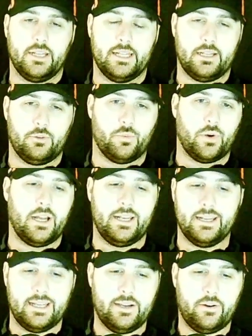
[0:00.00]
at it right
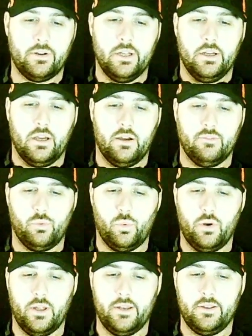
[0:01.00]
now of
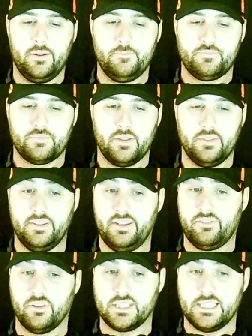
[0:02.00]
what the
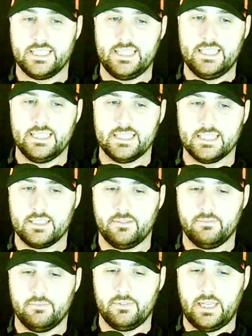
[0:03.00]
differences is
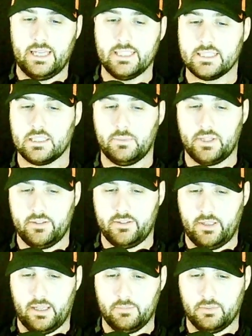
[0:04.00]
in some of these
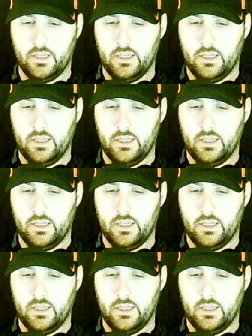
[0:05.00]
games,